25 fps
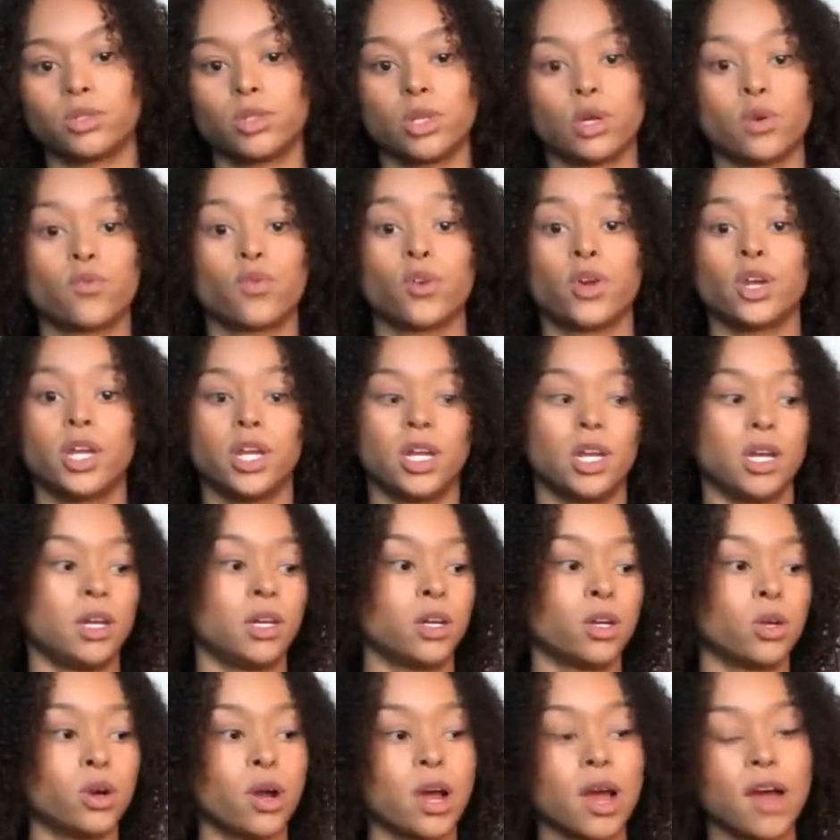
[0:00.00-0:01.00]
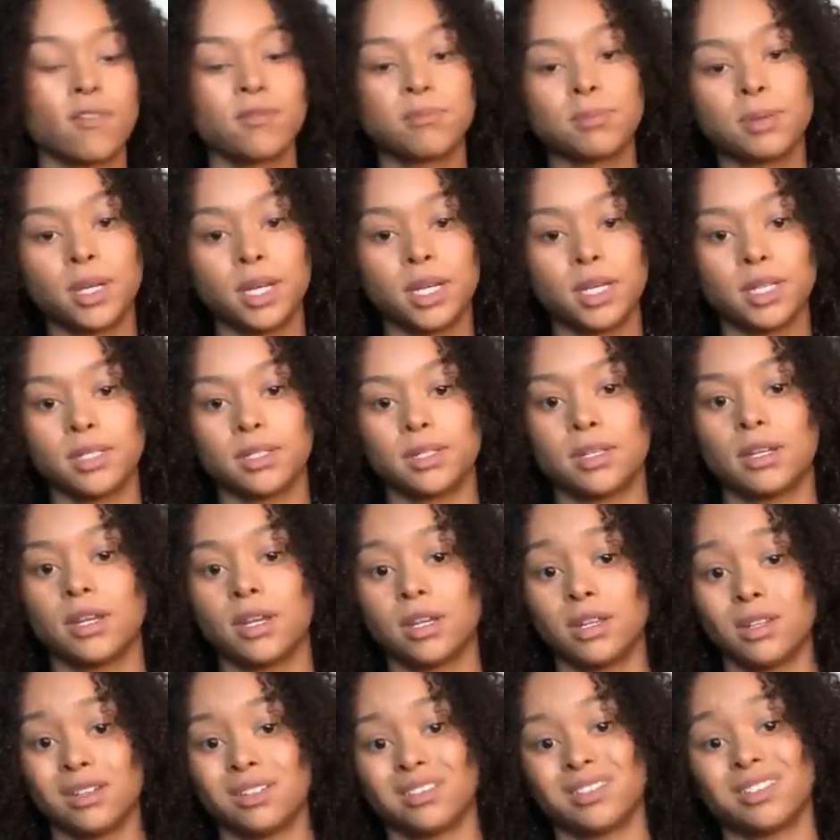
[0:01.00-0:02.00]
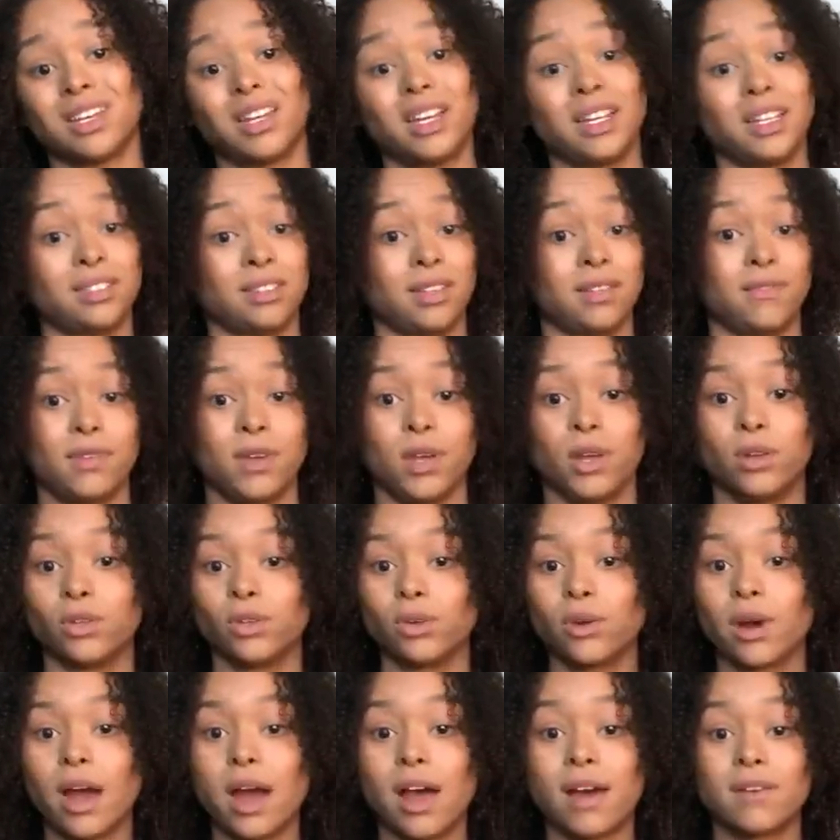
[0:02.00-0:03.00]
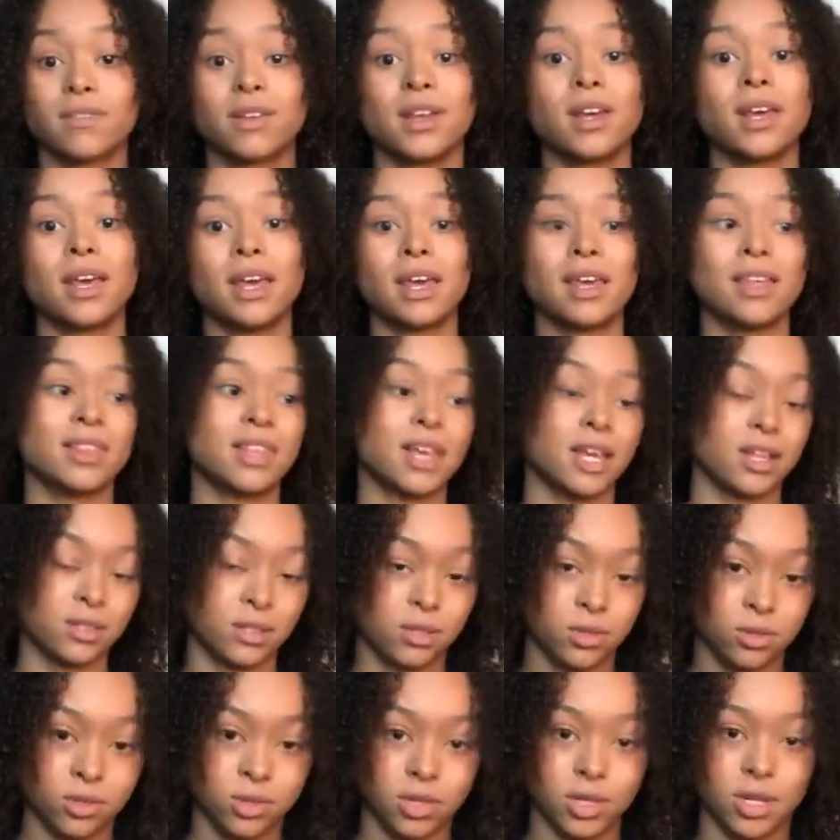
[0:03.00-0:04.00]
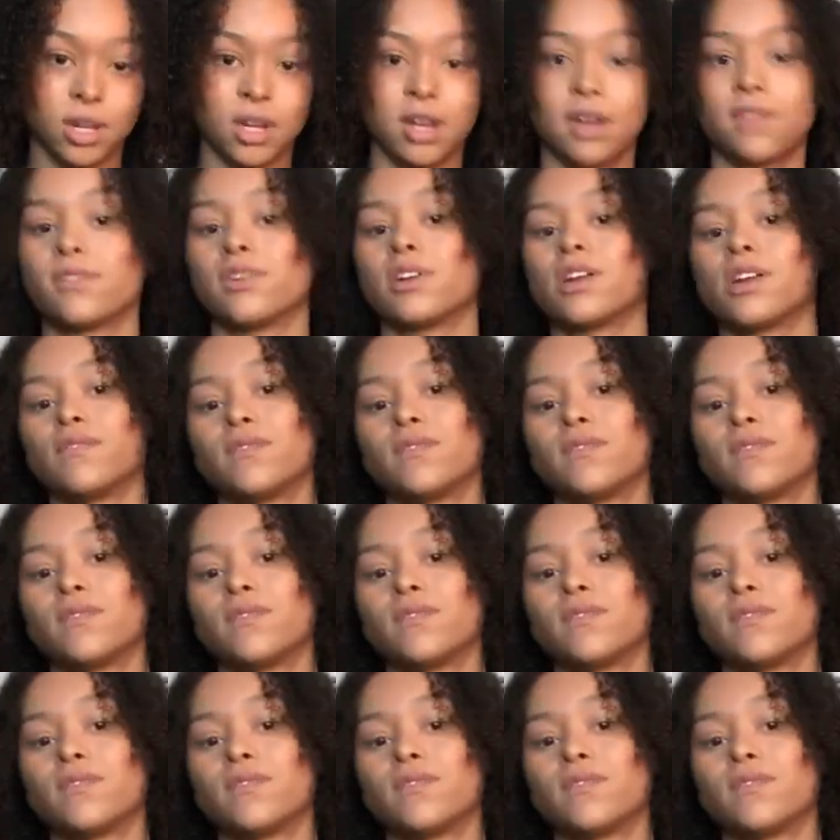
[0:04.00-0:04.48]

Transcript: So if we're getting a graft placed and it looks like it's a failed graft, that's usually covered.